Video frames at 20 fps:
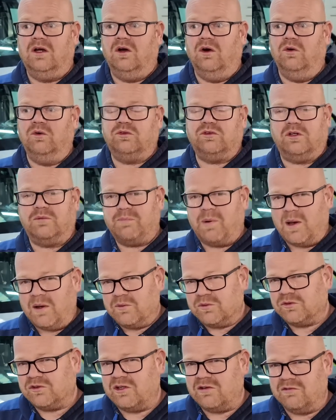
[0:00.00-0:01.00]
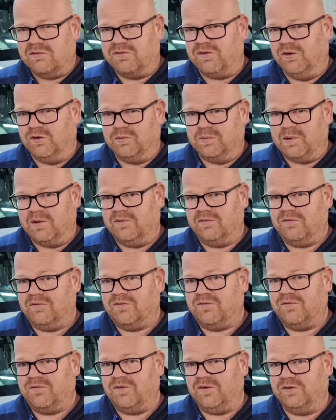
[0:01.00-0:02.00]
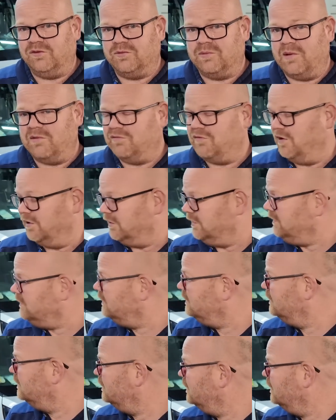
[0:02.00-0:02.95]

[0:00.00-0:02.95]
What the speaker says: Also, the power steering feels a bit funny.